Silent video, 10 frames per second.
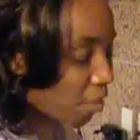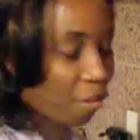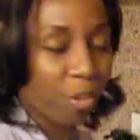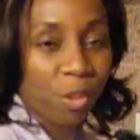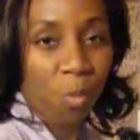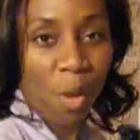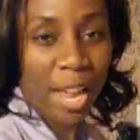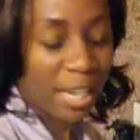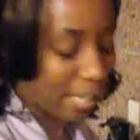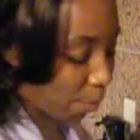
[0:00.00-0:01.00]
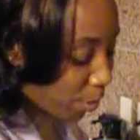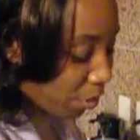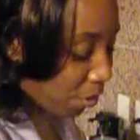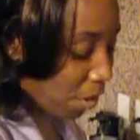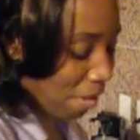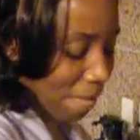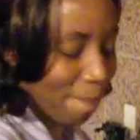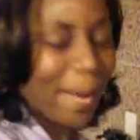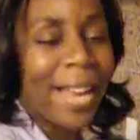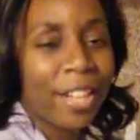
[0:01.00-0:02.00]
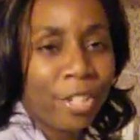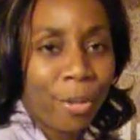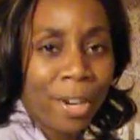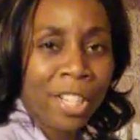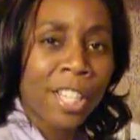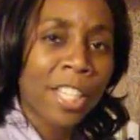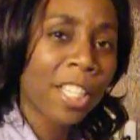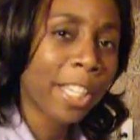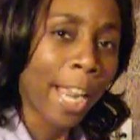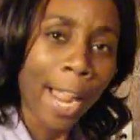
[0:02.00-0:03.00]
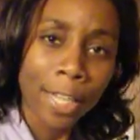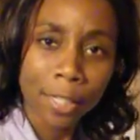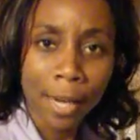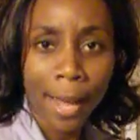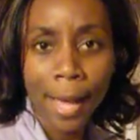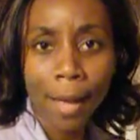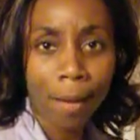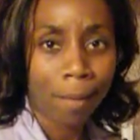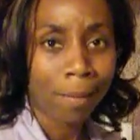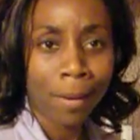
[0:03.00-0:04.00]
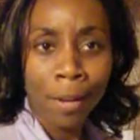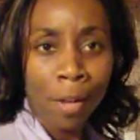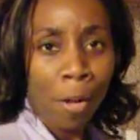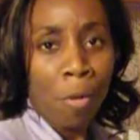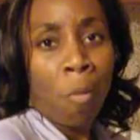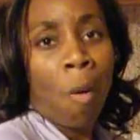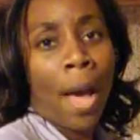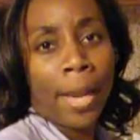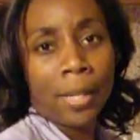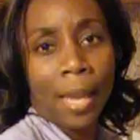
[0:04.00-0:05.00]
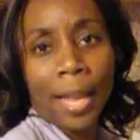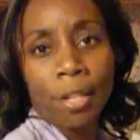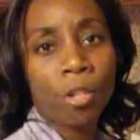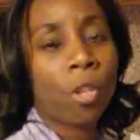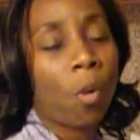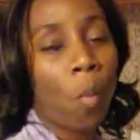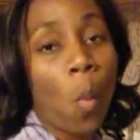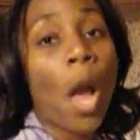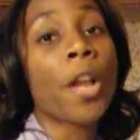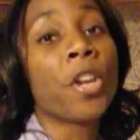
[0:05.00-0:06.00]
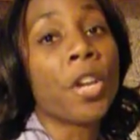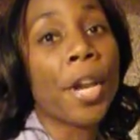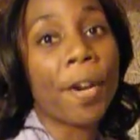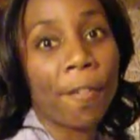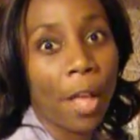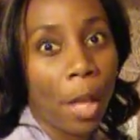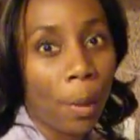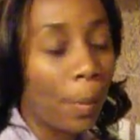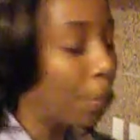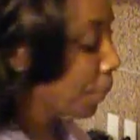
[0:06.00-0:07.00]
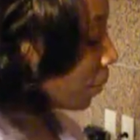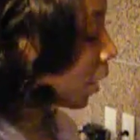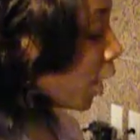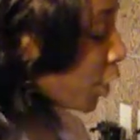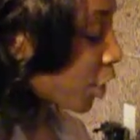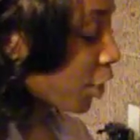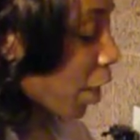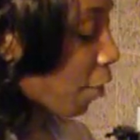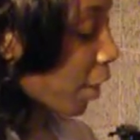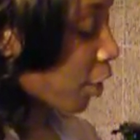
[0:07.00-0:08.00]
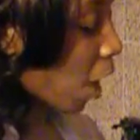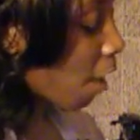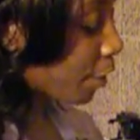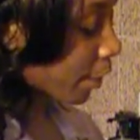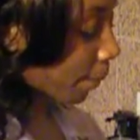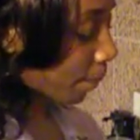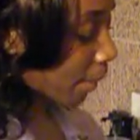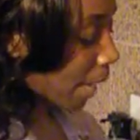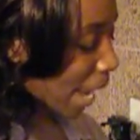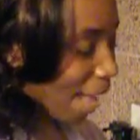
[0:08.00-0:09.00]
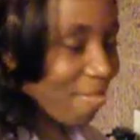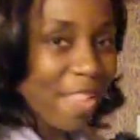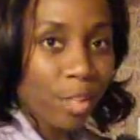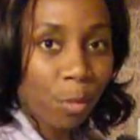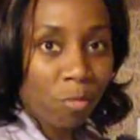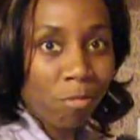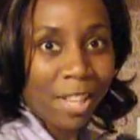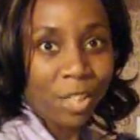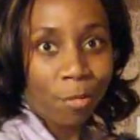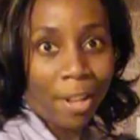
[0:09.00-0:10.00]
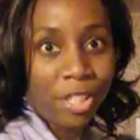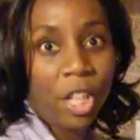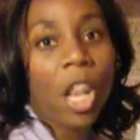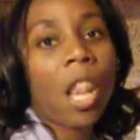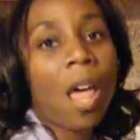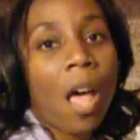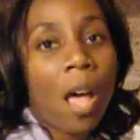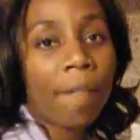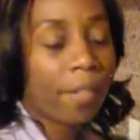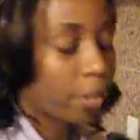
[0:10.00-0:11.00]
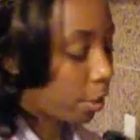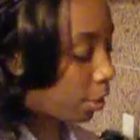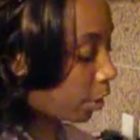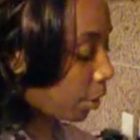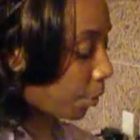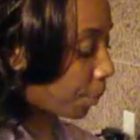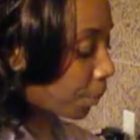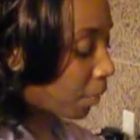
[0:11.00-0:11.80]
of those ones that when you bite into it, you can't tell why it tastes so wonderful. You just know that's awesome. And that's what restaurants love to do.